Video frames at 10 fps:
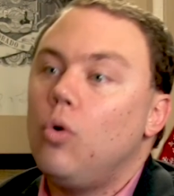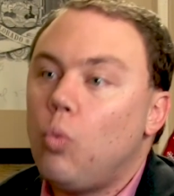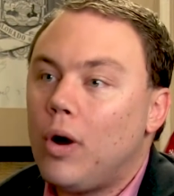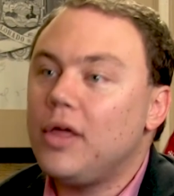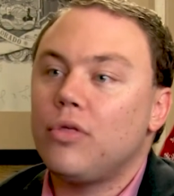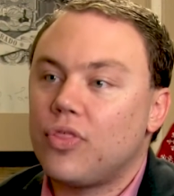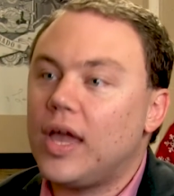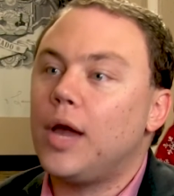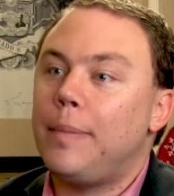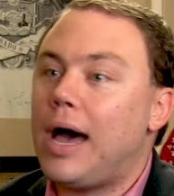What do you
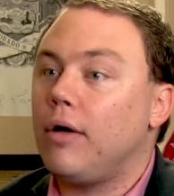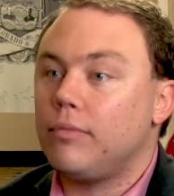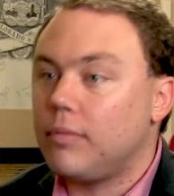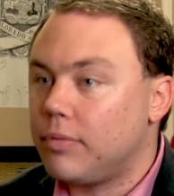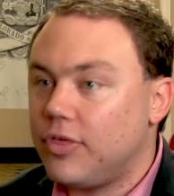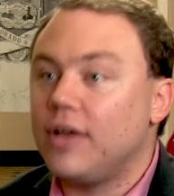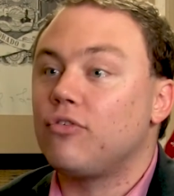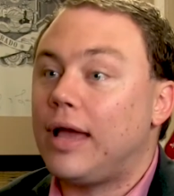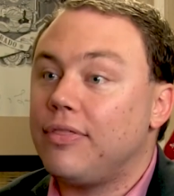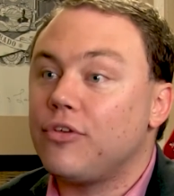think about
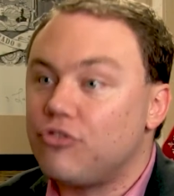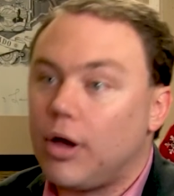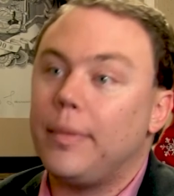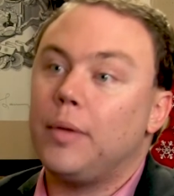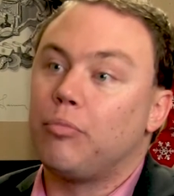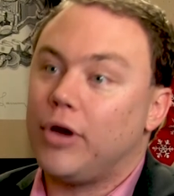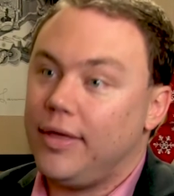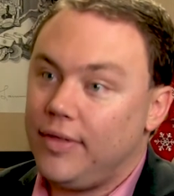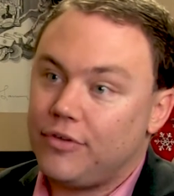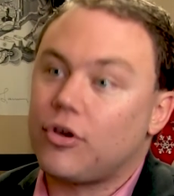things like the summit and
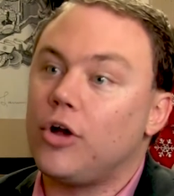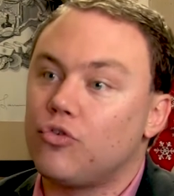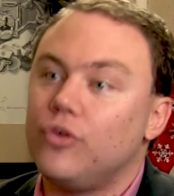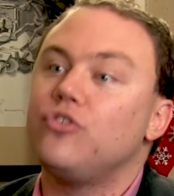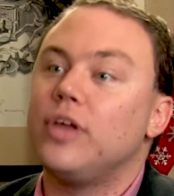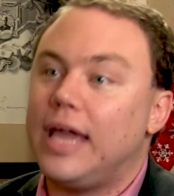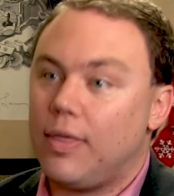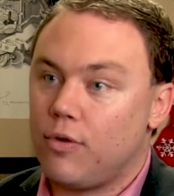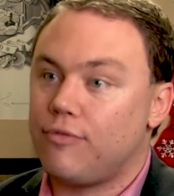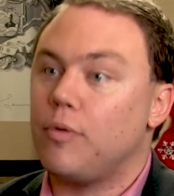bringing these countries
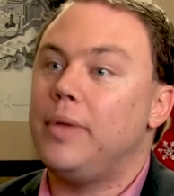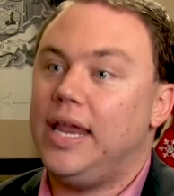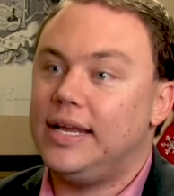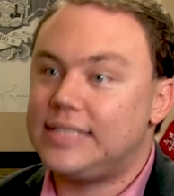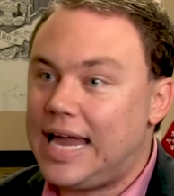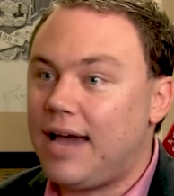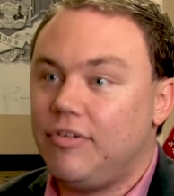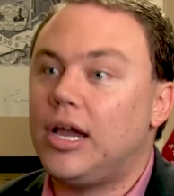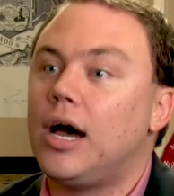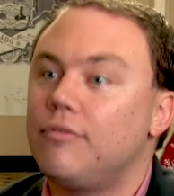together for meetings and
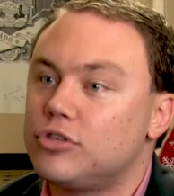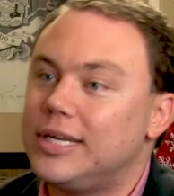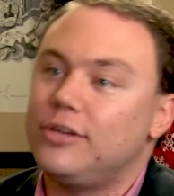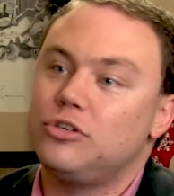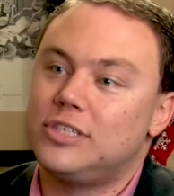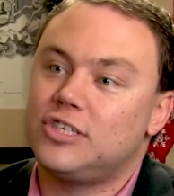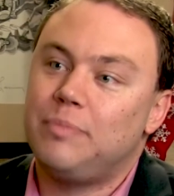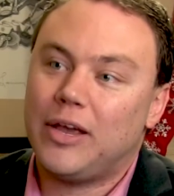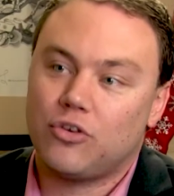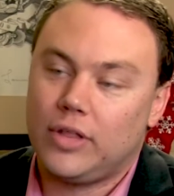having conversations,
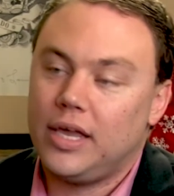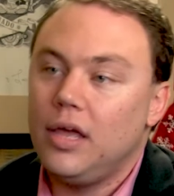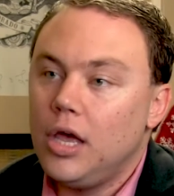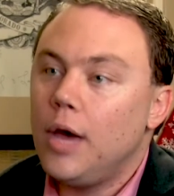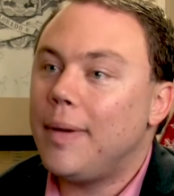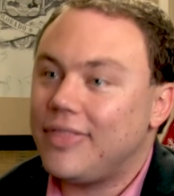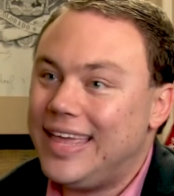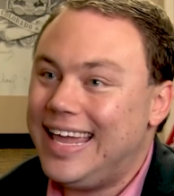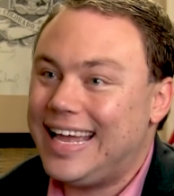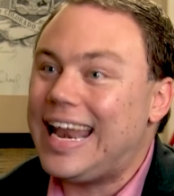especially about
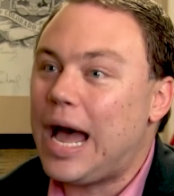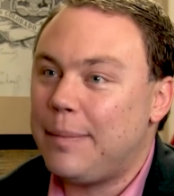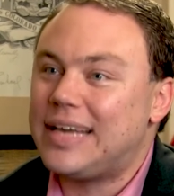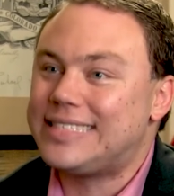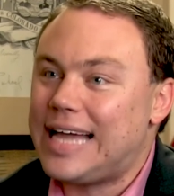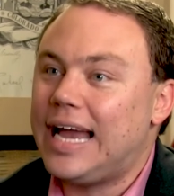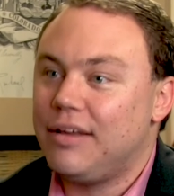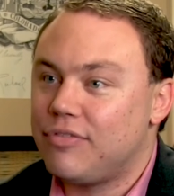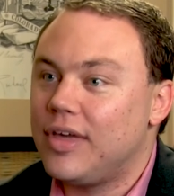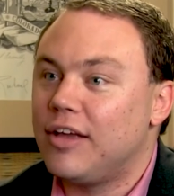the economic side
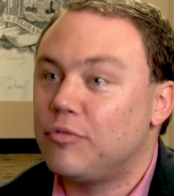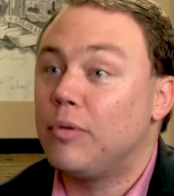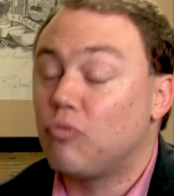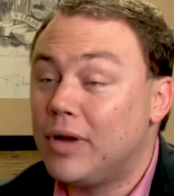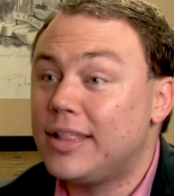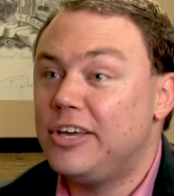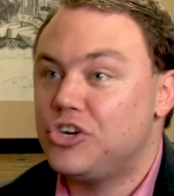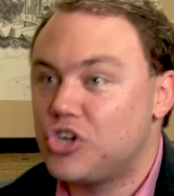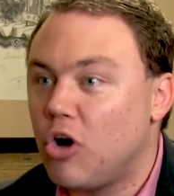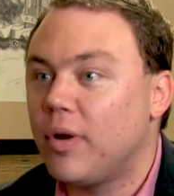of things, but really
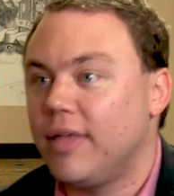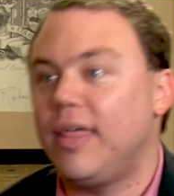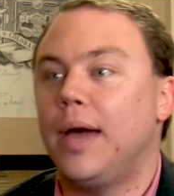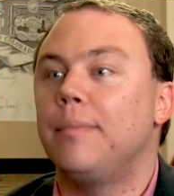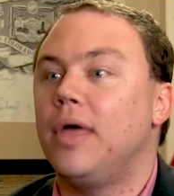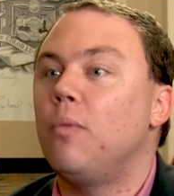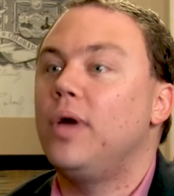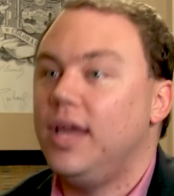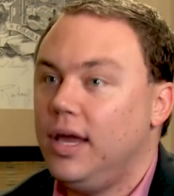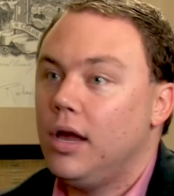showing them that
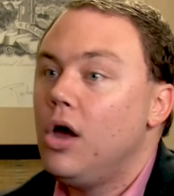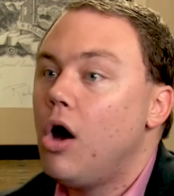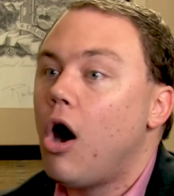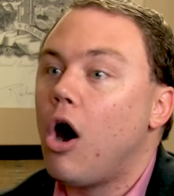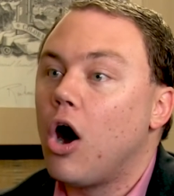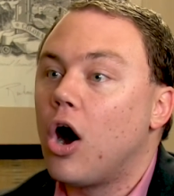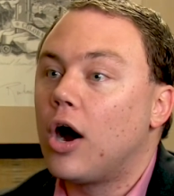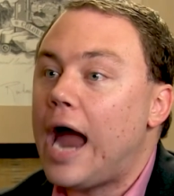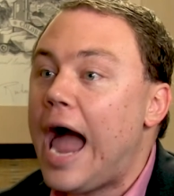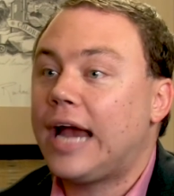we
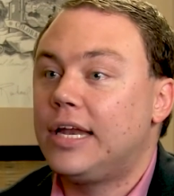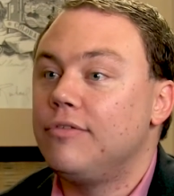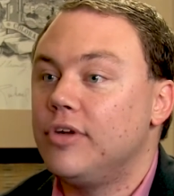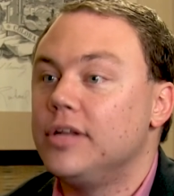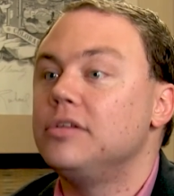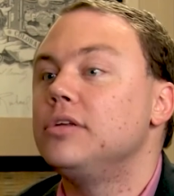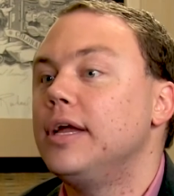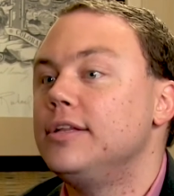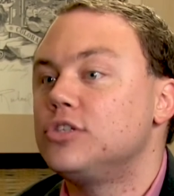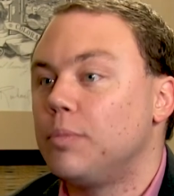are active in
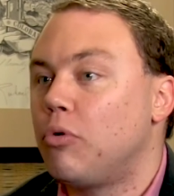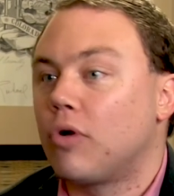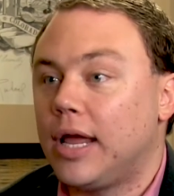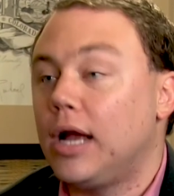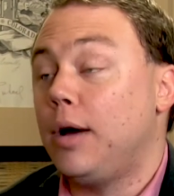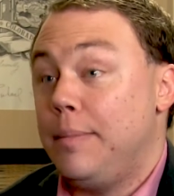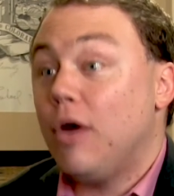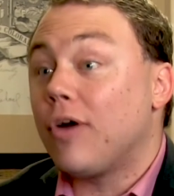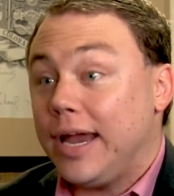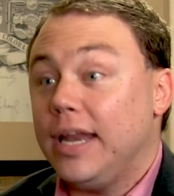supporting
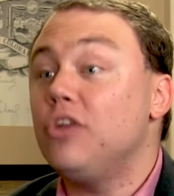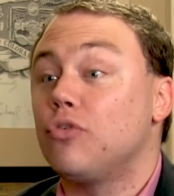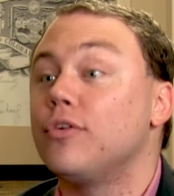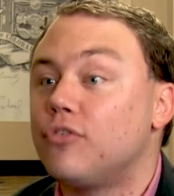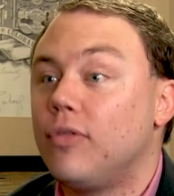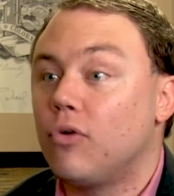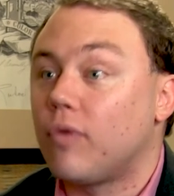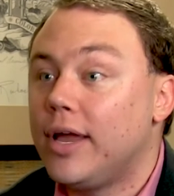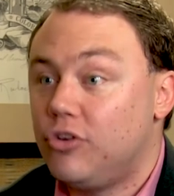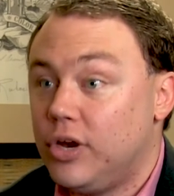American interests in the
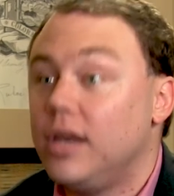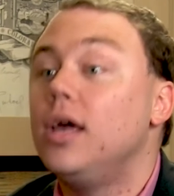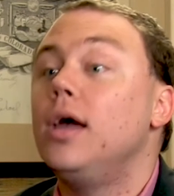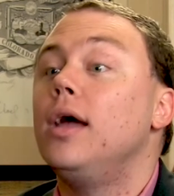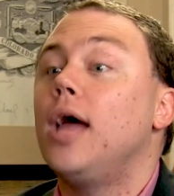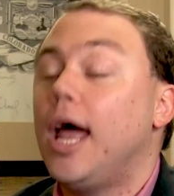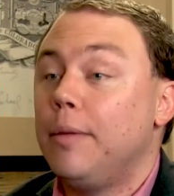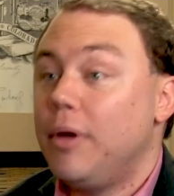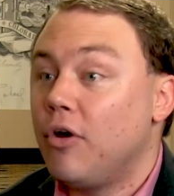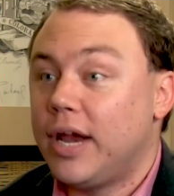region, and
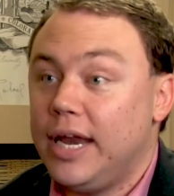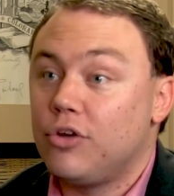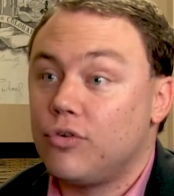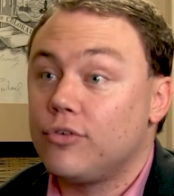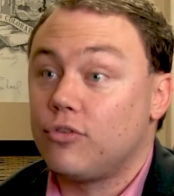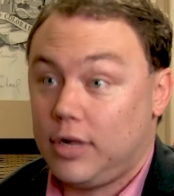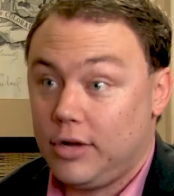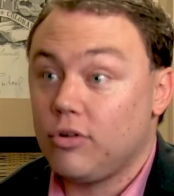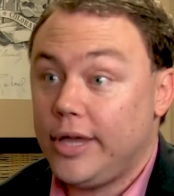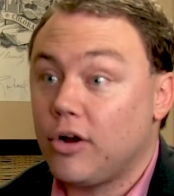American interests
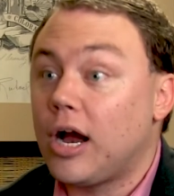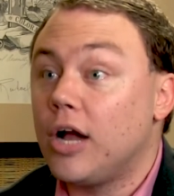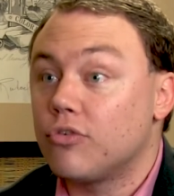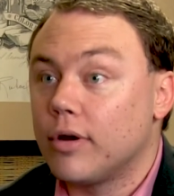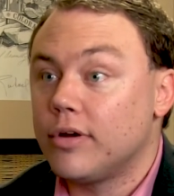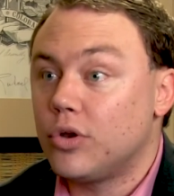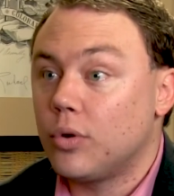clearly are contrary to